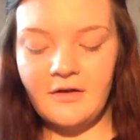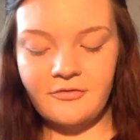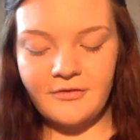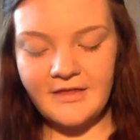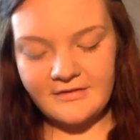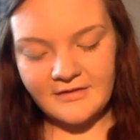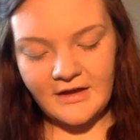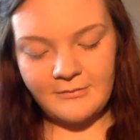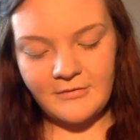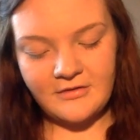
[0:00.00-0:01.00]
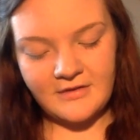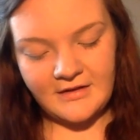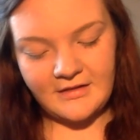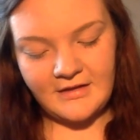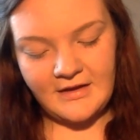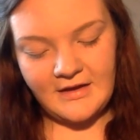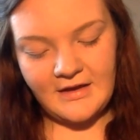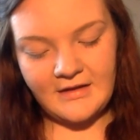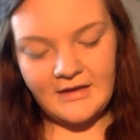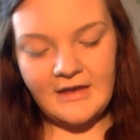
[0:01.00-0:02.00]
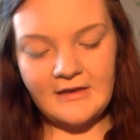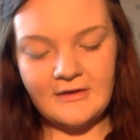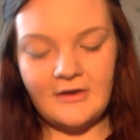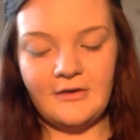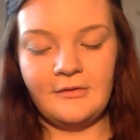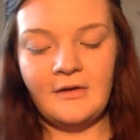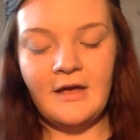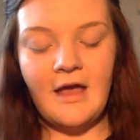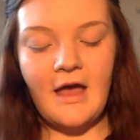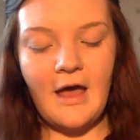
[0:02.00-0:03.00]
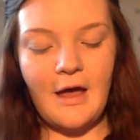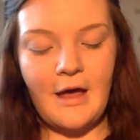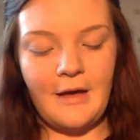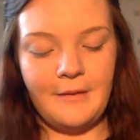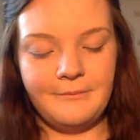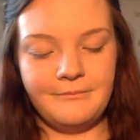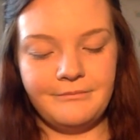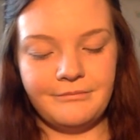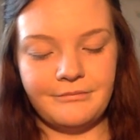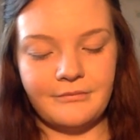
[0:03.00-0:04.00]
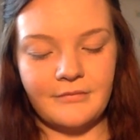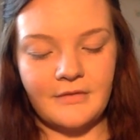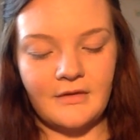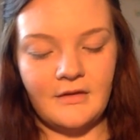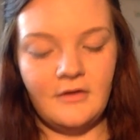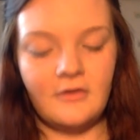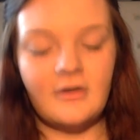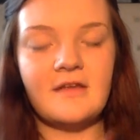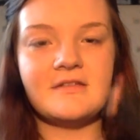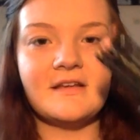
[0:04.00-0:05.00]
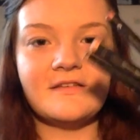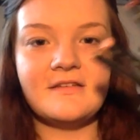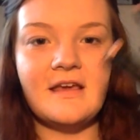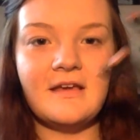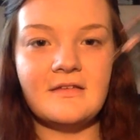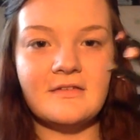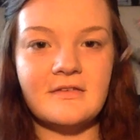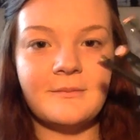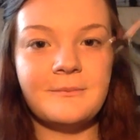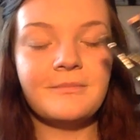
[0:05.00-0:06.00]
for this I'm using the Kiku long lasting sticks.